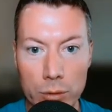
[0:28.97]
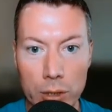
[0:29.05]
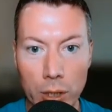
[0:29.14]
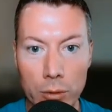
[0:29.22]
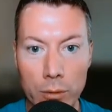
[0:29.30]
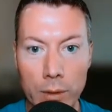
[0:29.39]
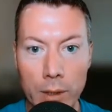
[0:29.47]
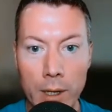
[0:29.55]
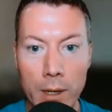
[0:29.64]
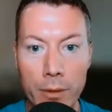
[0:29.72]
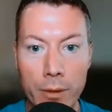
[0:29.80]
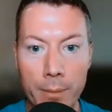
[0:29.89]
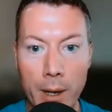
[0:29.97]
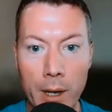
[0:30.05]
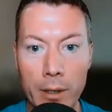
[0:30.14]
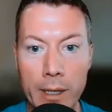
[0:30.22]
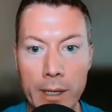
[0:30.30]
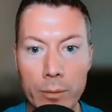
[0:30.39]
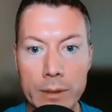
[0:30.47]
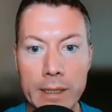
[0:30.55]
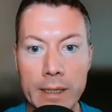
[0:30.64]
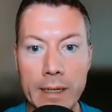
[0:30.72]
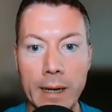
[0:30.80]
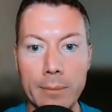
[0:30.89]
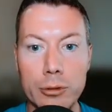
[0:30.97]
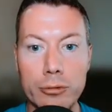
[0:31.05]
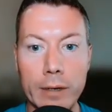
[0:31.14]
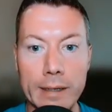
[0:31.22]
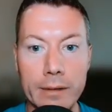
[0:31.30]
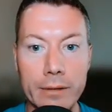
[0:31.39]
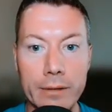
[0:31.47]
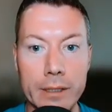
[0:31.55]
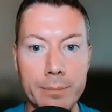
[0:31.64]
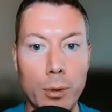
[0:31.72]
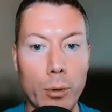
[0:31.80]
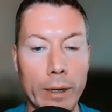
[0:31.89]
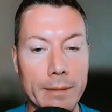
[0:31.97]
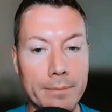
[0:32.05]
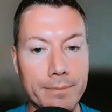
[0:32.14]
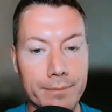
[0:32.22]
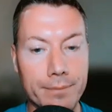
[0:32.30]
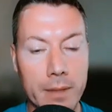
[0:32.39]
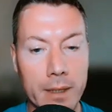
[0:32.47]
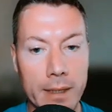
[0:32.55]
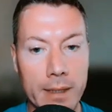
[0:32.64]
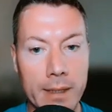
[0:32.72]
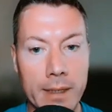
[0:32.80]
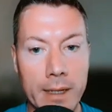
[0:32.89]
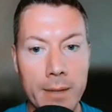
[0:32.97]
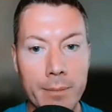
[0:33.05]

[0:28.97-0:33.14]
So the market was in an uptrend at this point, okay?